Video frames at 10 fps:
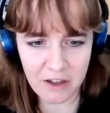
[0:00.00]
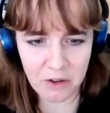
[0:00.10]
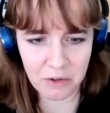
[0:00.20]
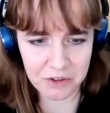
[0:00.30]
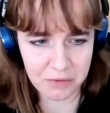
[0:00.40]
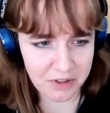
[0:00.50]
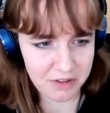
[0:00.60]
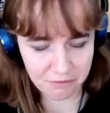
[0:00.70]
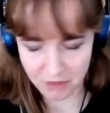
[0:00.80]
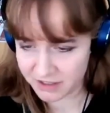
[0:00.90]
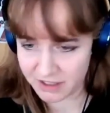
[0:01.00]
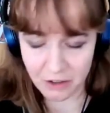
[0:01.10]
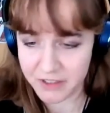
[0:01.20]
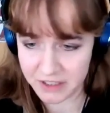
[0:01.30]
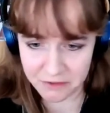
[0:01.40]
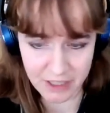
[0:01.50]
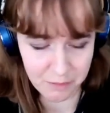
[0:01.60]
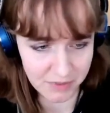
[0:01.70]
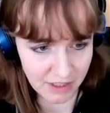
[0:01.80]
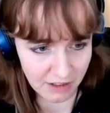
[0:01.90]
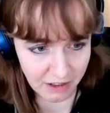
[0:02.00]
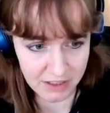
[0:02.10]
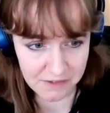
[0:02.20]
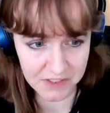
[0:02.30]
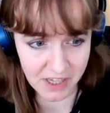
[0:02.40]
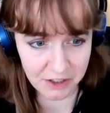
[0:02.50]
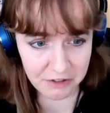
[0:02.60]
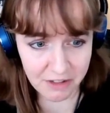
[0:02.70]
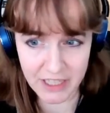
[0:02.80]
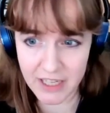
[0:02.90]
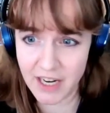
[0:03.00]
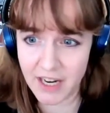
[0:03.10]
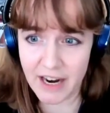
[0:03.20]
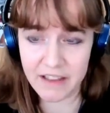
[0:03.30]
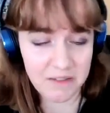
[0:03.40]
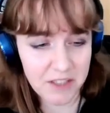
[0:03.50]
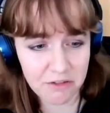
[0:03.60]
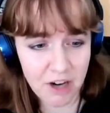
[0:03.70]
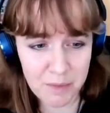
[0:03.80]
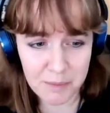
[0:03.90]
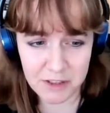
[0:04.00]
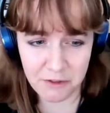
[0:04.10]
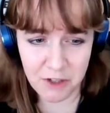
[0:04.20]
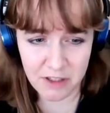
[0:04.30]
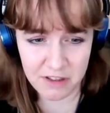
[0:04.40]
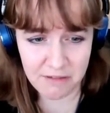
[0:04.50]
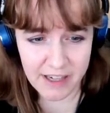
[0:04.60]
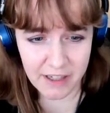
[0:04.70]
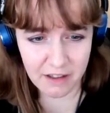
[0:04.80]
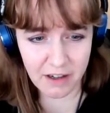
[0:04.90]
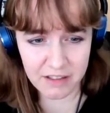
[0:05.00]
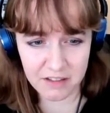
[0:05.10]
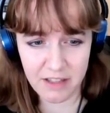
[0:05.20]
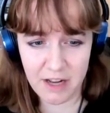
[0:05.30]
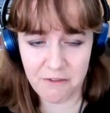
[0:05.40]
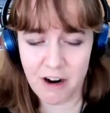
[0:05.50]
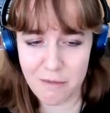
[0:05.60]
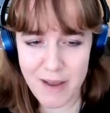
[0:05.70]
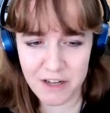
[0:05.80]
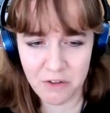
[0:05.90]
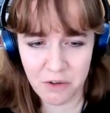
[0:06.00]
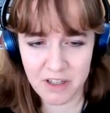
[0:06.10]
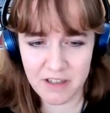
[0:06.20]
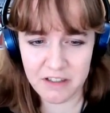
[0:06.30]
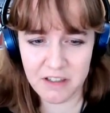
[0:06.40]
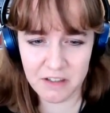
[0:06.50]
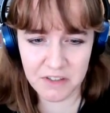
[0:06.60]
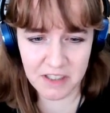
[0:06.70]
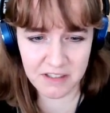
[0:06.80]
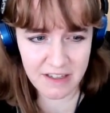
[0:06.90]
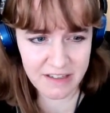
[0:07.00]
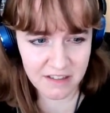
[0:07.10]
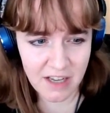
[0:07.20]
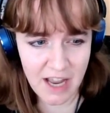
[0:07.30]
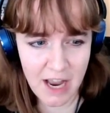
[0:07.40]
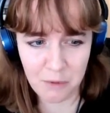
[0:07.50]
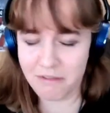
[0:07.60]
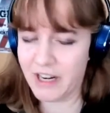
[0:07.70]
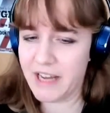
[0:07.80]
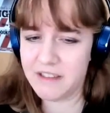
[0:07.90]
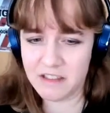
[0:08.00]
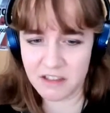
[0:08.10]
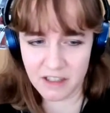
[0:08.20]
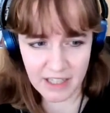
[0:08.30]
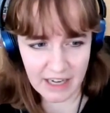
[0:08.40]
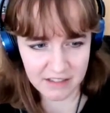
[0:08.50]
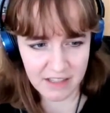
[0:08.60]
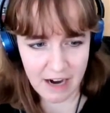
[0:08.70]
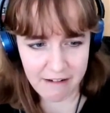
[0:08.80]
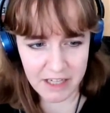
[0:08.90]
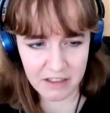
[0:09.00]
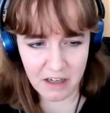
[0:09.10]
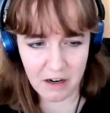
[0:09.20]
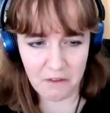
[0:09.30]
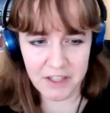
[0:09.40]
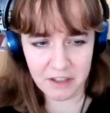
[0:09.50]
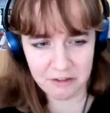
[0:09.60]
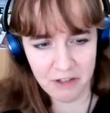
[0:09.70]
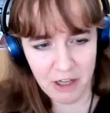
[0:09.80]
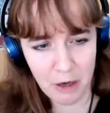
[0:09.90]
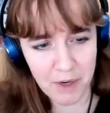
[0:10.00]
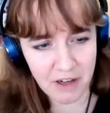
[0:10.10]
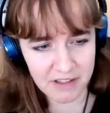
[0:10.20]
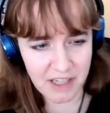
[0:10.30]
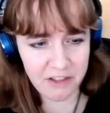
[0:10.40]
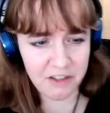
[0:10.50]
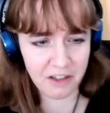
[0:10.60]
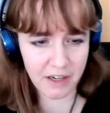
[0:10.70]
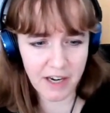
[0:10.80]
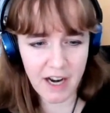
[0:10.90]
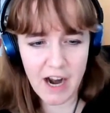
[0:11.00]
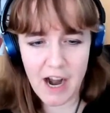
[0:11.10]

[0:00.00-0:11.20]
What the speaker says: Engels was writing on these themes in the 19th century, and they've described him as the first to recognise that the environmental conditions of cities were related to the class character of industrial urbanisation.